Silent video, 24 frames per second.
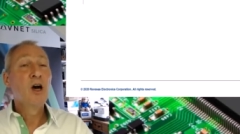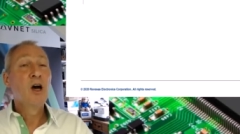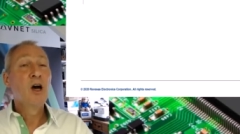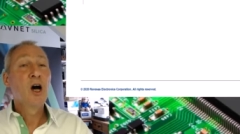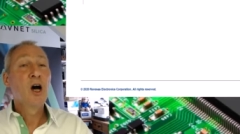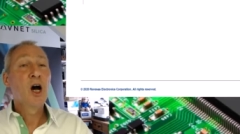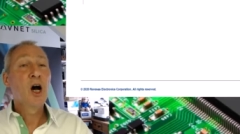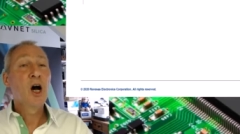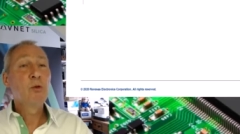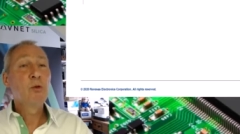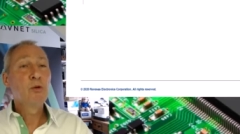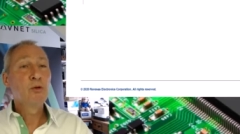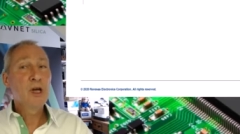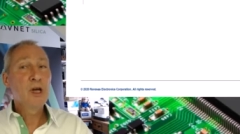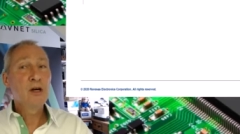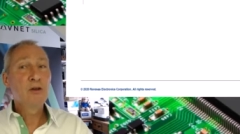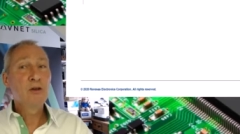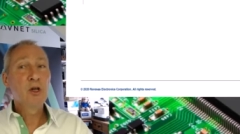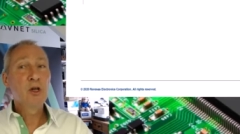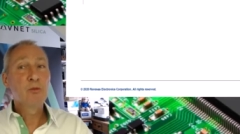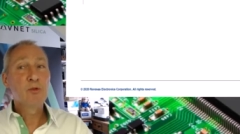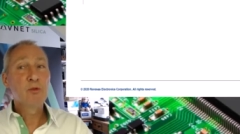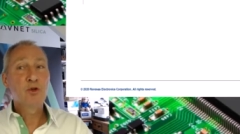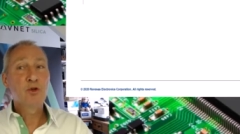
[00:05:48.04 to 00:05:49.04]
I will now
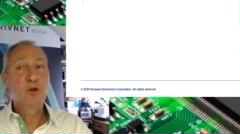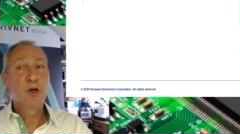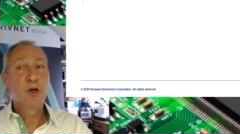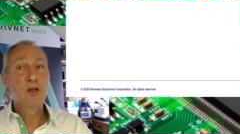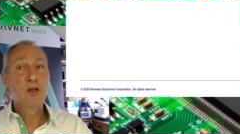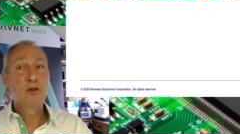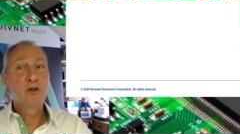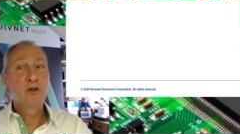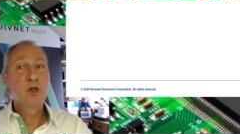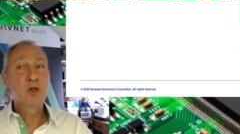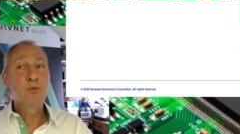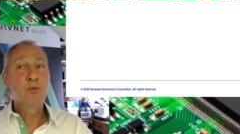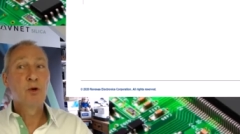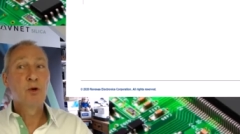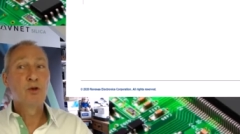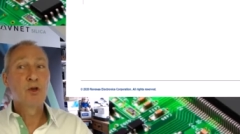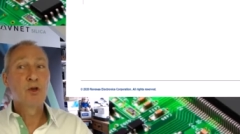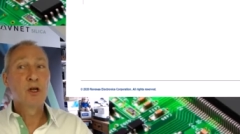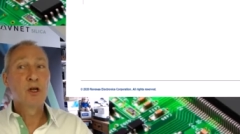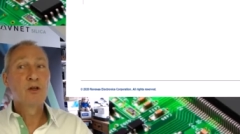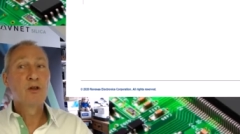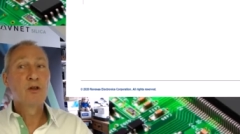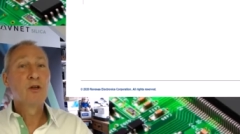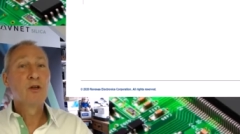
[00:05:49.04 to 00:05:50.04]
demonstrate this
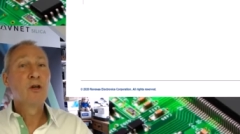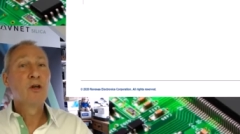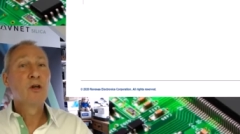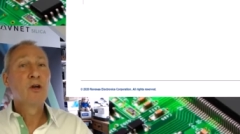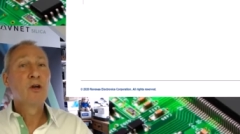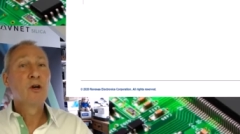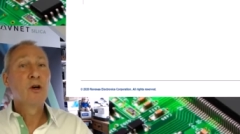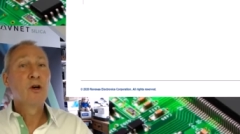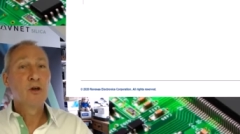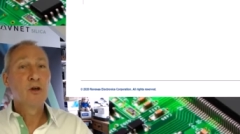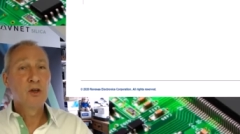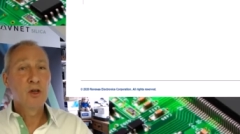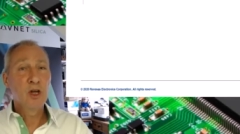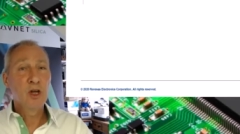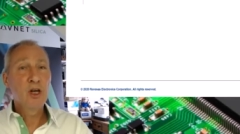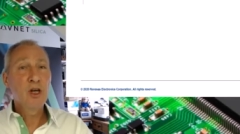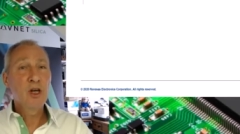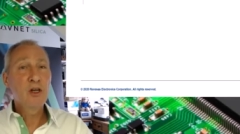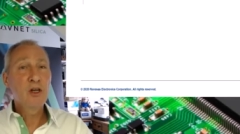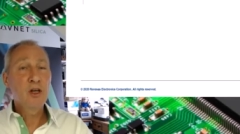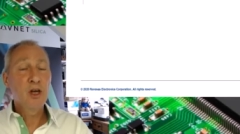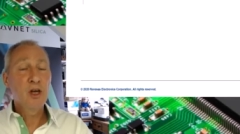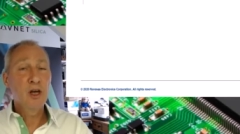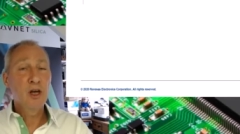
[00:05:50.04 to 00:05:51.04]
project on the E
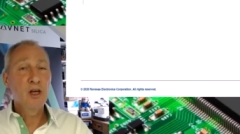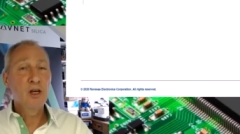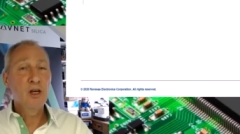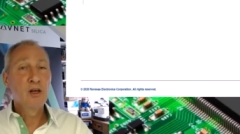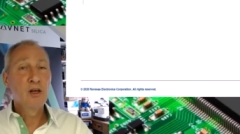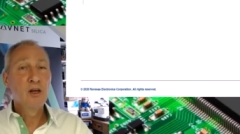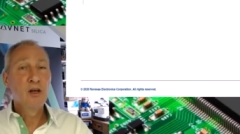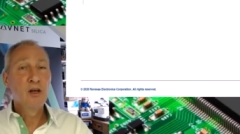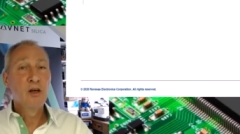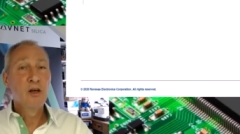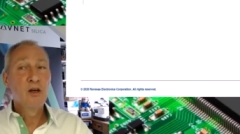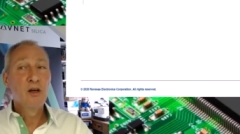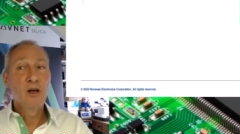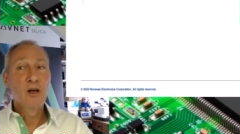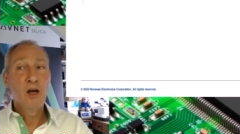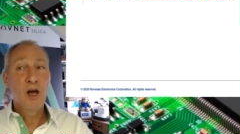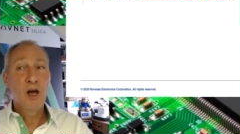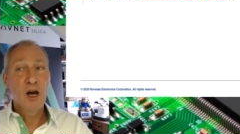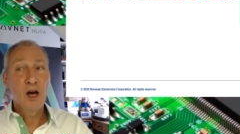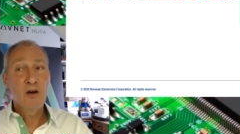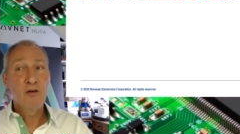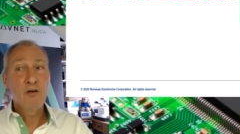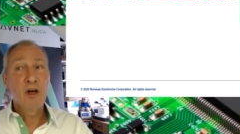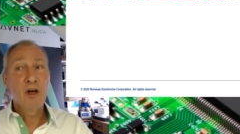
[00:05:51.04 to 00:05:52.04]
K
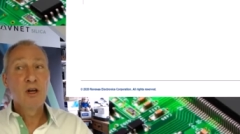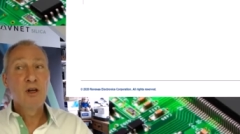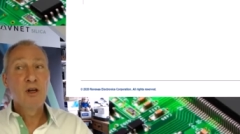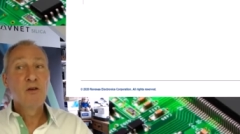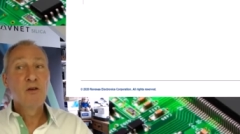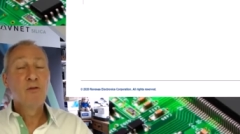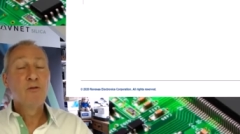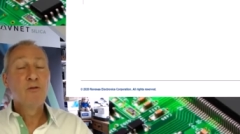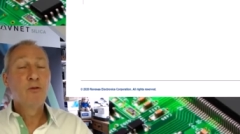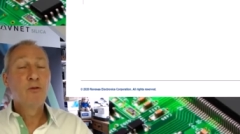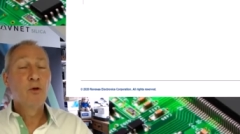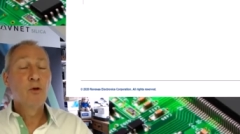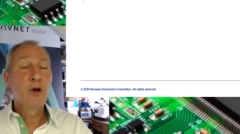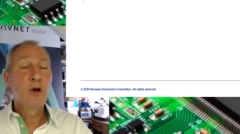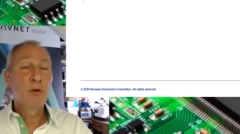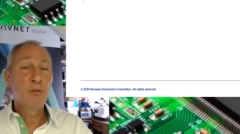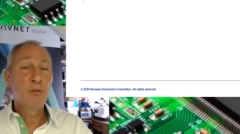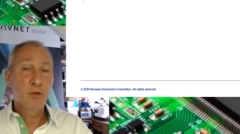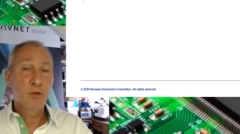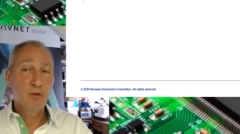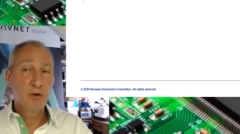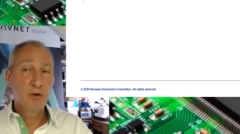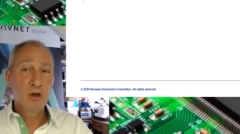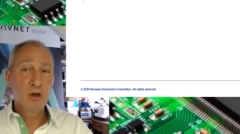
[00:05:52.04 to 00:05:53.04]
R A four M
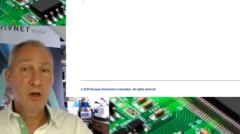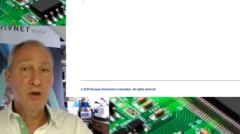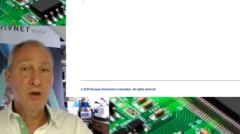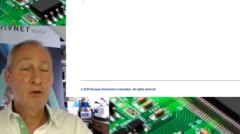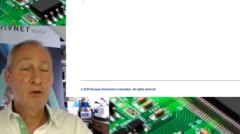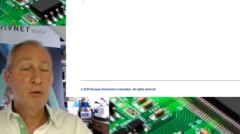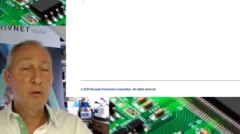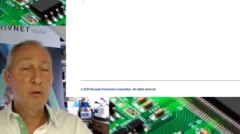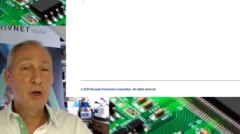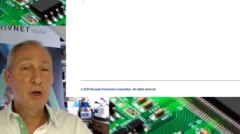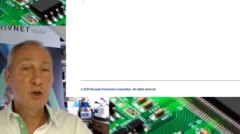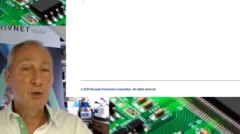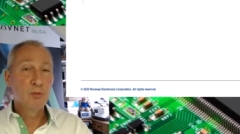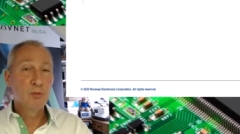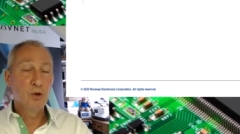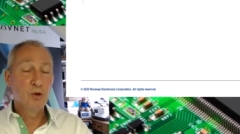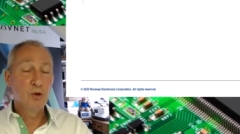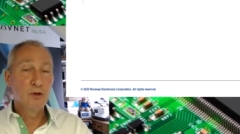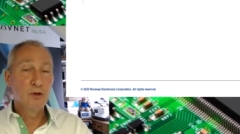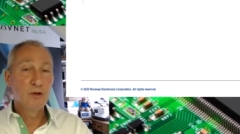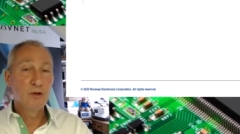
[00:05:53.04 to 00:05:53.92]
three evaluation board.